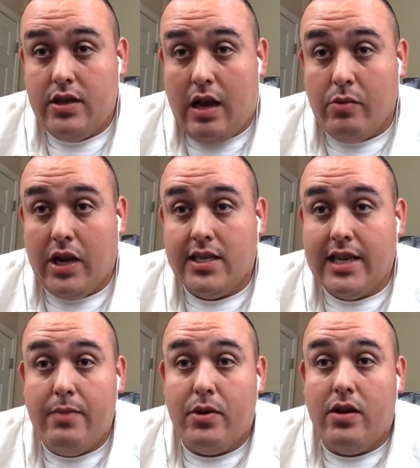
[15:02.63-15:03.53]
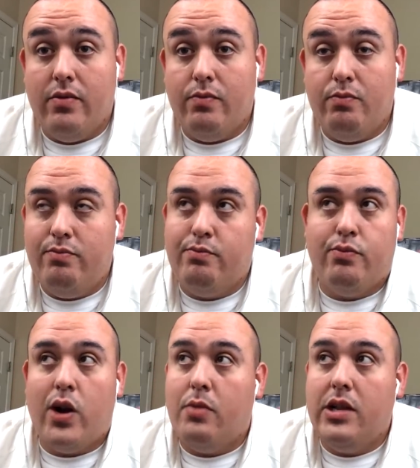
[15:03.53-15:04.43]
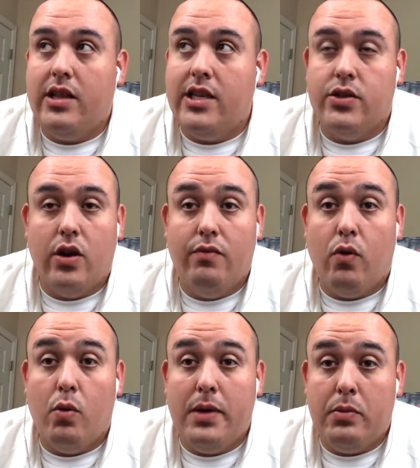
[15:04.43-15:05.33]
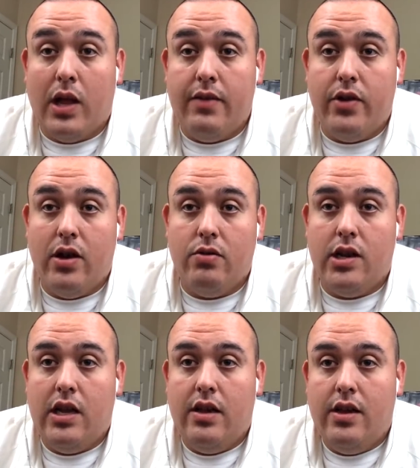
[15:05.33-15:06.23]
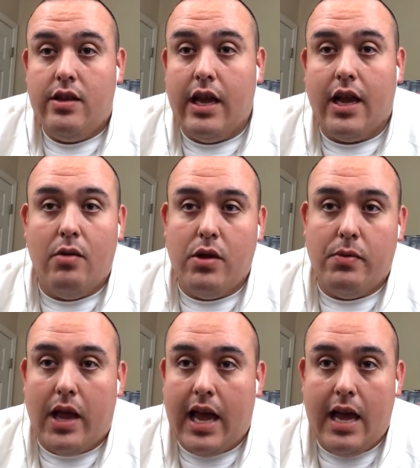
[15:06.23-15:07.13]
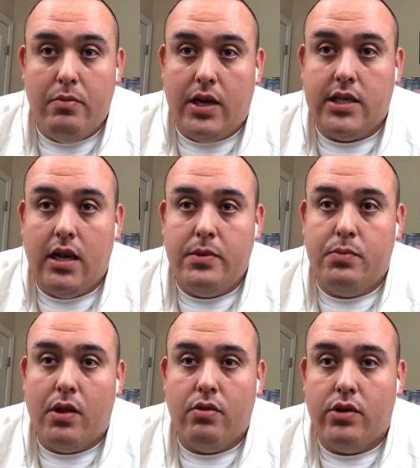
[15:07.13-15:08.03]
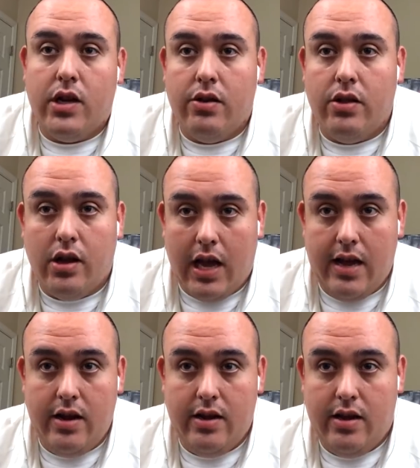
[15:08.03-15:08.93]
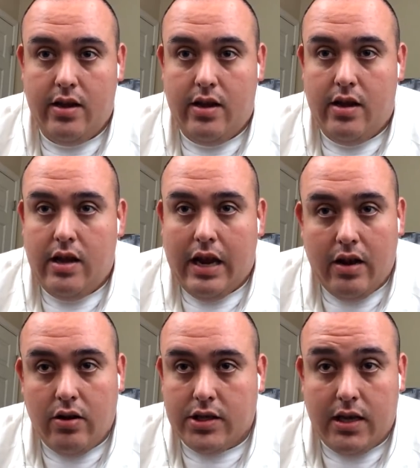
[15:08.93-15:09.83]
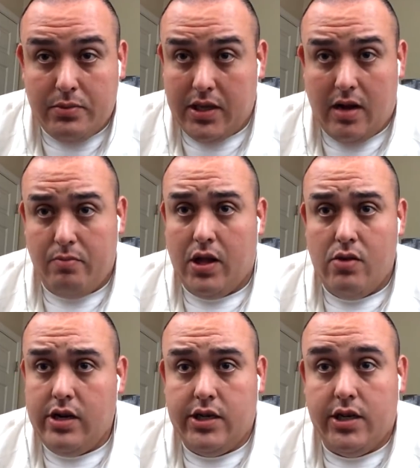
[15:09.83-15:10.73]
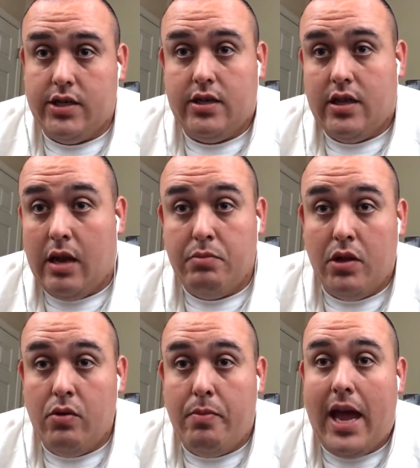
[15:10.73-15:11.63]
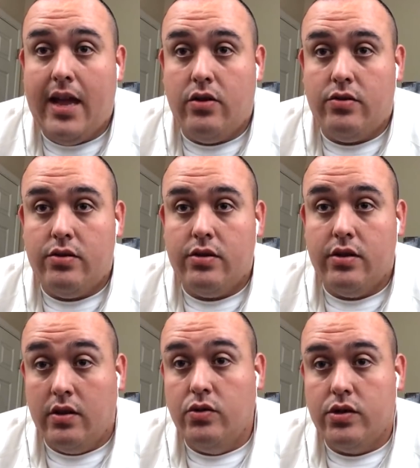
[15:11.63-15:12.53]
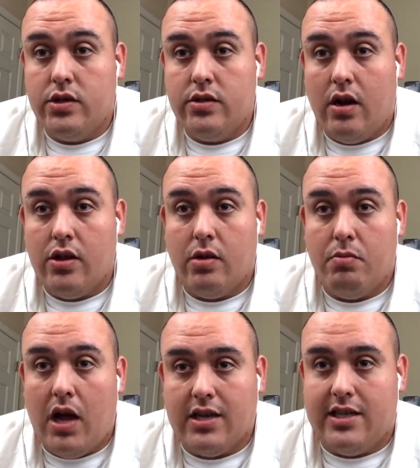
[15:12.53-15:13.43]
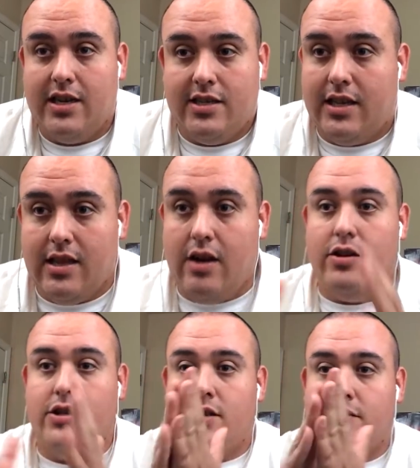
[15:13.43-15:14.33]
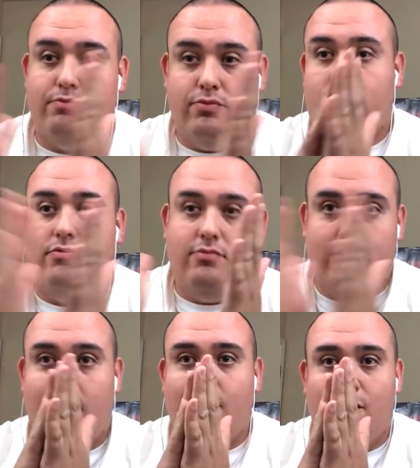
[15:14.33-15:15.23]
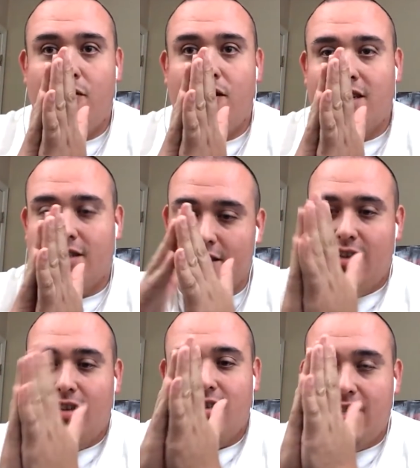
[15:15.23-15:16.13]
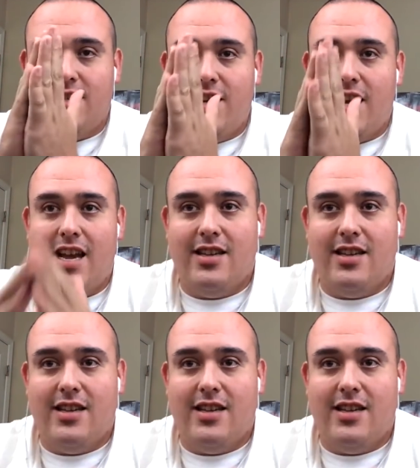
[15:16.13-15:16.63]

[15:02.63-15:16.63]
I mean, it's happened to probably at least 3 or 4 people I've known. They come there like, hey, my sub's blown. Can you look at it? The sub's not blown. It's just they blew a panel loose on their box and it's sitting there just, doing this jazz.